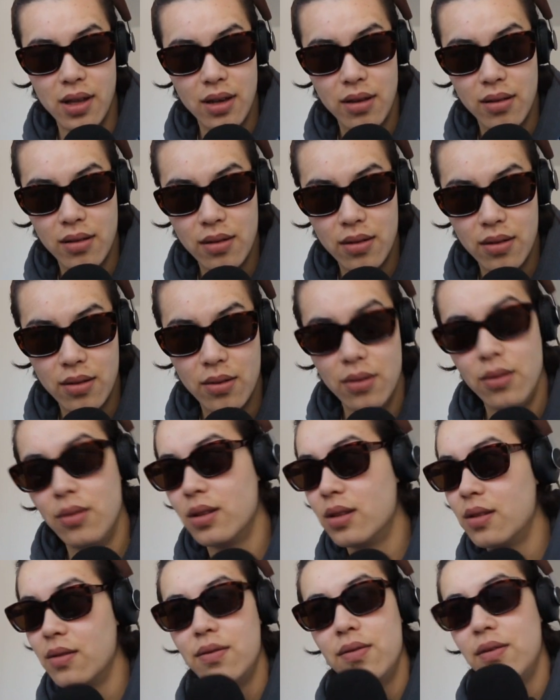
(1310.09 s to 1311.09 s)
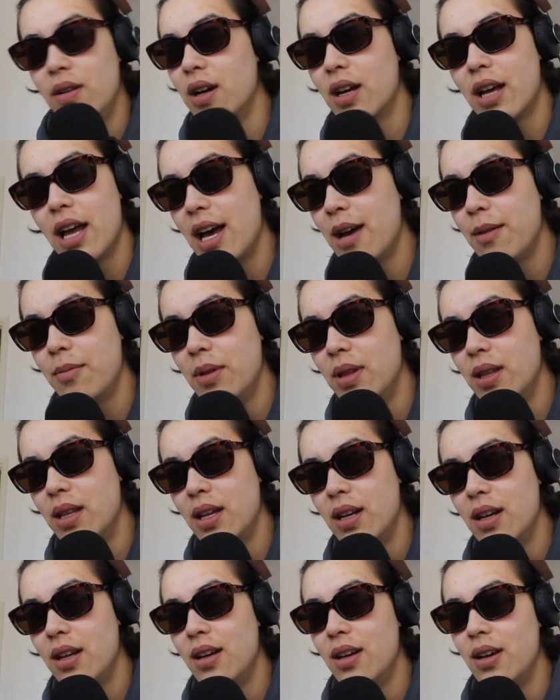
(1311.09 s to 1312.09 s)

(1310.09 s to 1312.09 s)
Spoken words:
then? What the fuck happened then?